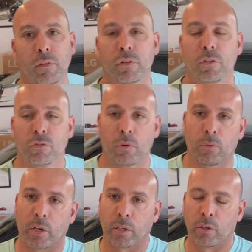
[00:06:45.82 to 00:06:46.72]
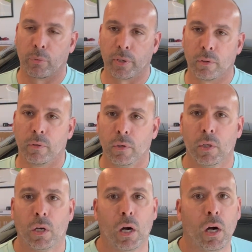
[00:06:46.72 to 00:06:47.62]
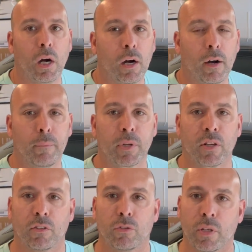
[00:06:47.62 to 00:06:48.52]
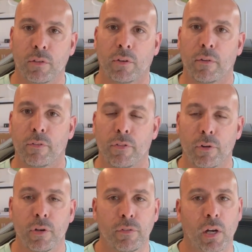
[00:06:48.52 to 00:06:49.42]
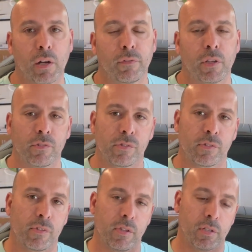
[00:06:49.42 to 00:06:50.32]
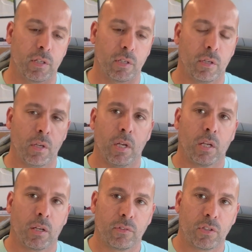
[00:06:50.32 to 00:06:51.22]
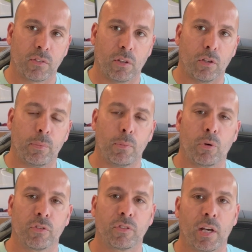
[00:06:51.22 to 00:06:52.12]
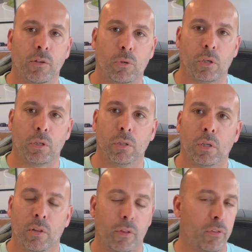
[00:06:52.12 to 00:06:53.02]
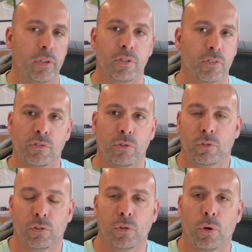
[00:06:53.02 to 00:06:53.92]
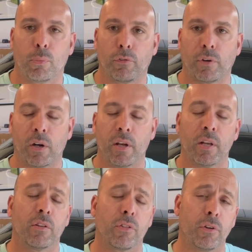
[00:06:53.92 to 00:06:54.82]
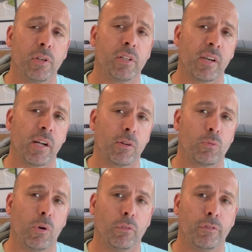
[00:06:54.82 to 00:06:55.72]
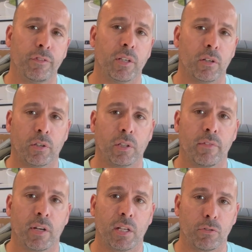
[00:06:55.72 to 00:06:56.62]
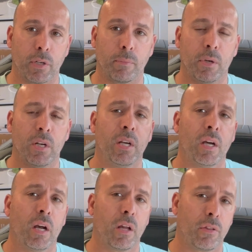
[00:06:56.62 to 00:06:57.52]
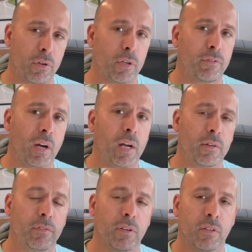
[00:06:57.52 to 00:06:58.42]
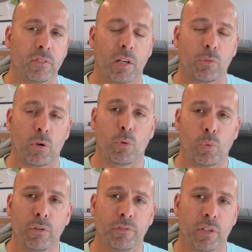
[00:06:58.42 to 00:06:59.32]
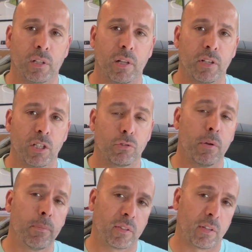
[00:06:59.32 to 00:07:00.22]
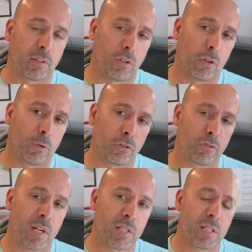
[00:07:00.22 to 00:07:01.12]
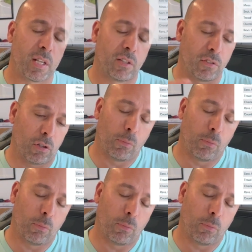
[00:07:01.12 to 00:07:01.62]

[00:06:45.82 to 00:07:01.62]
That's what I'm running on the rear. Because the 285/35 gives just a little bit more sidewall. The 30 is just too low profile. And the 30 tire won't fit on an 11-inch rim. A 35 sidewall will fit on an 11-inch rim because it has a little more stretch. There's a little